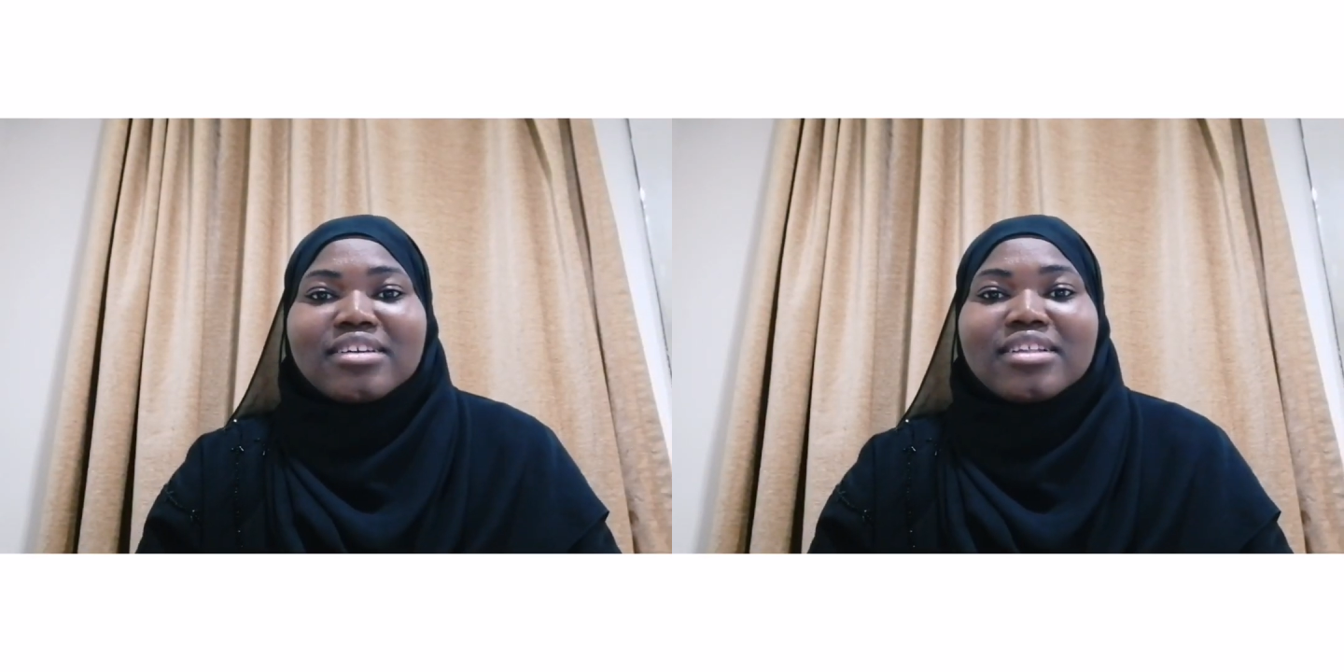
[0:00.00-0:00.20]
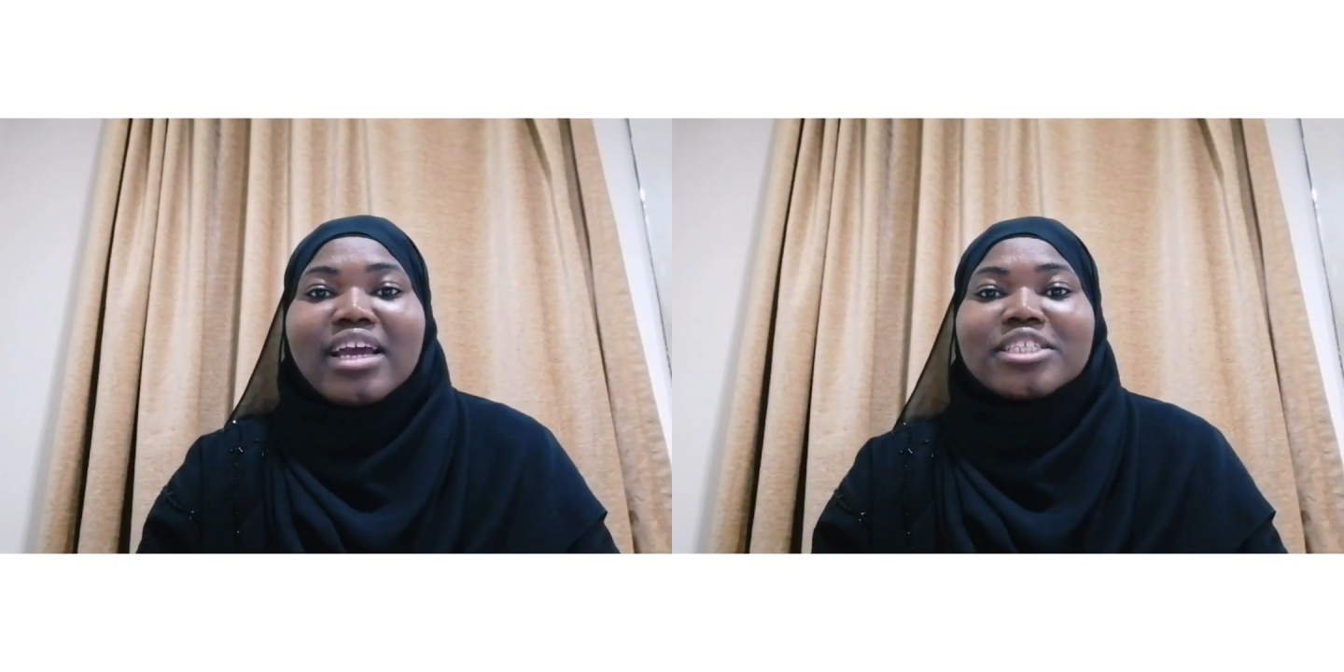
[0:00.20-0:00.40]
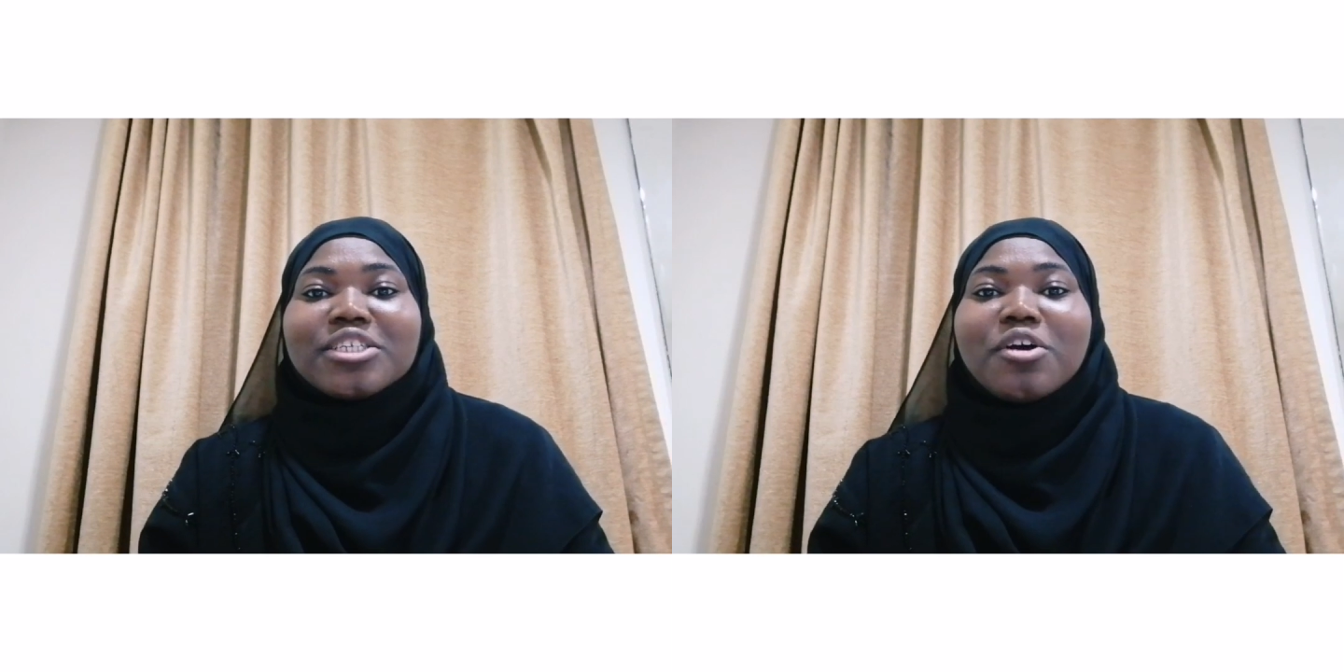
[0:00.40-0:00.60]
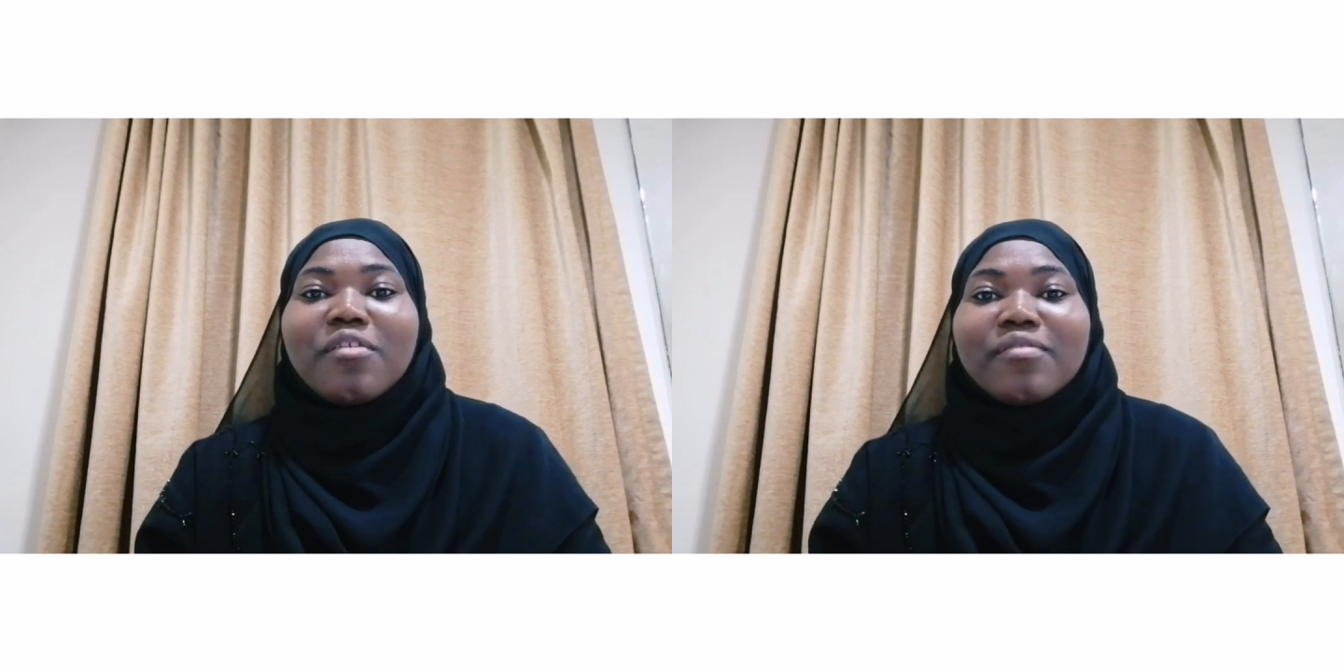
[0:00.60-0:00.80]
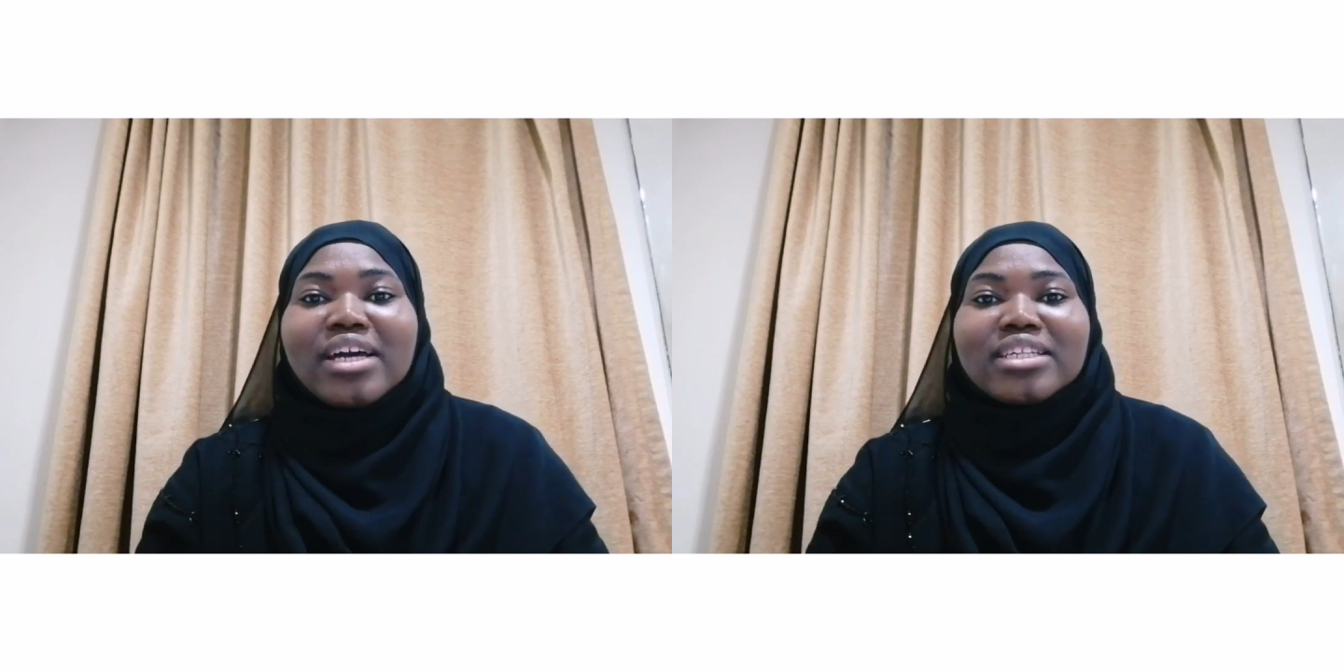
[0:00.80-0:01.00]
that
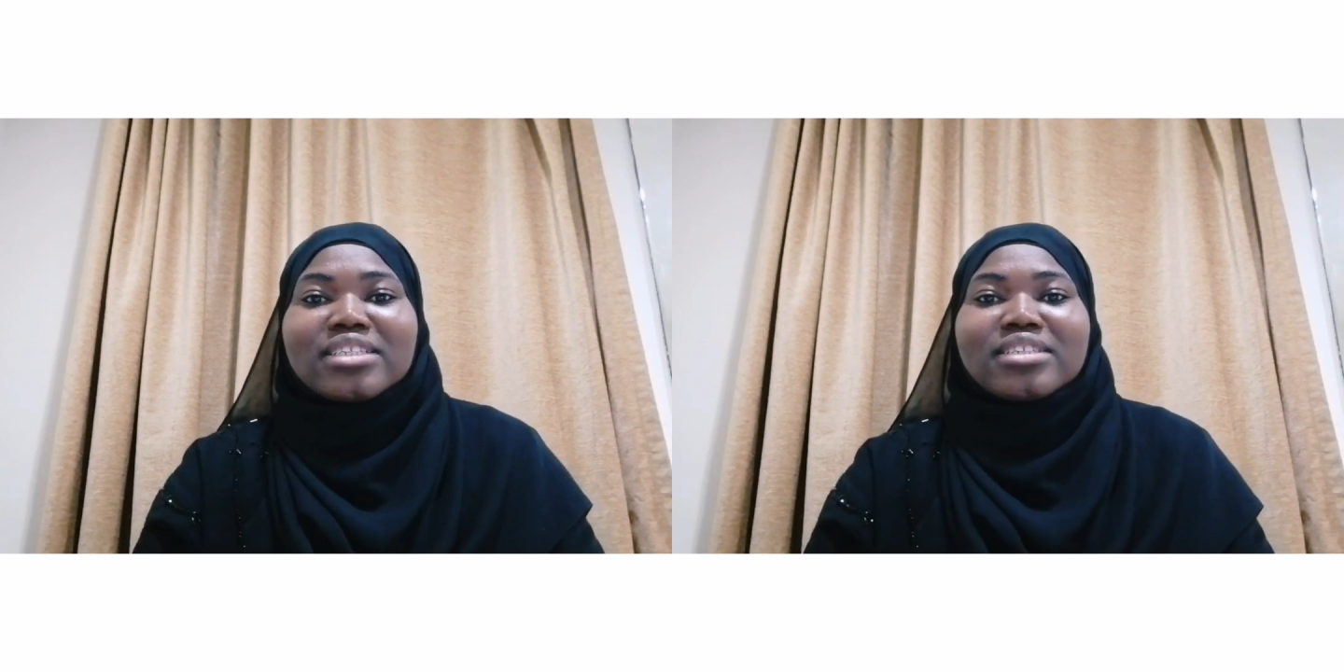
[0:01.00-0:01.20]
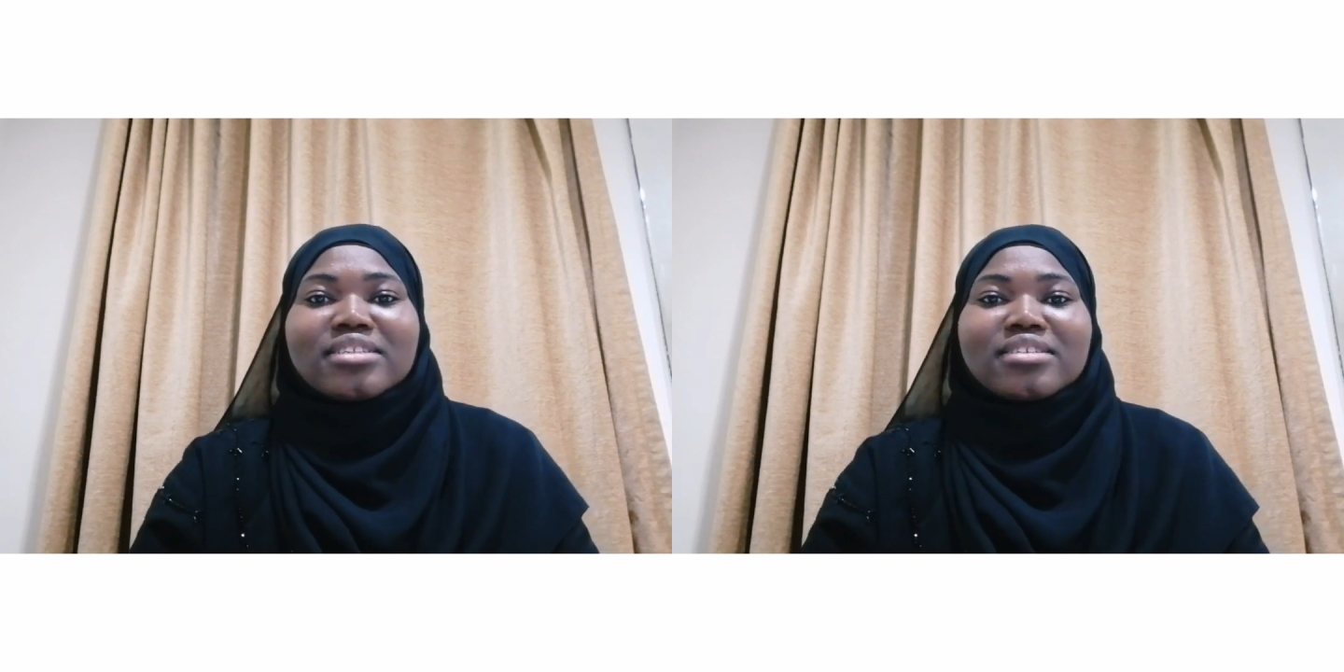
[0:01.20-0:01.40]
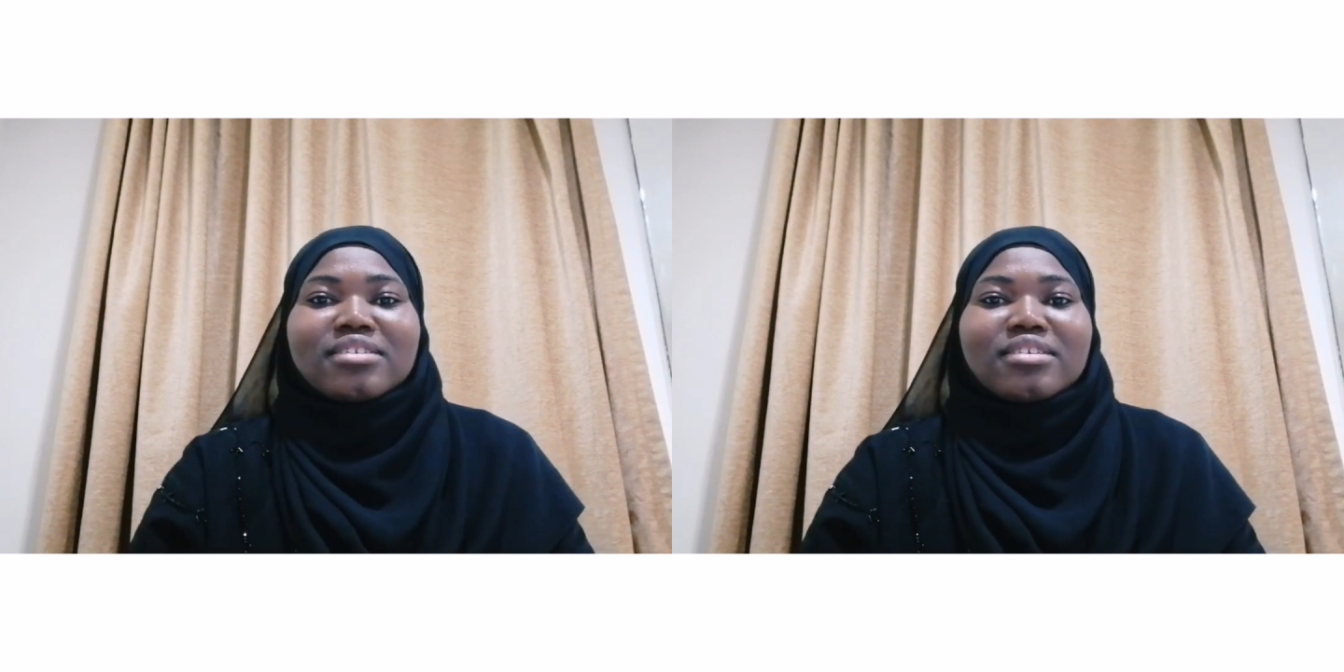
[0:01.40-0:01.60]
covers.